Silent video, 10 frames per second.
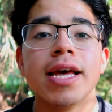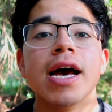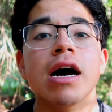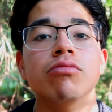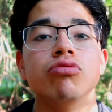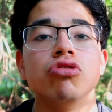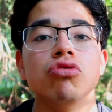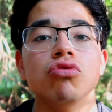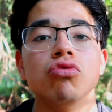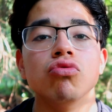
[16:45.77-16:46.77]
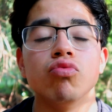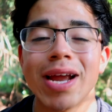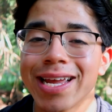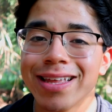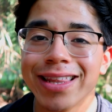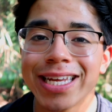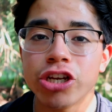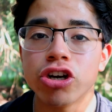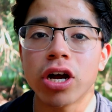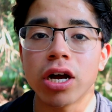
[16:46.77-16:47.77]
helps you regulate
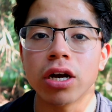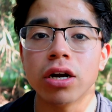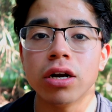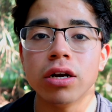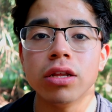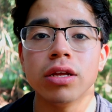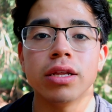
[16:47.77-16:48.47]
your hunger,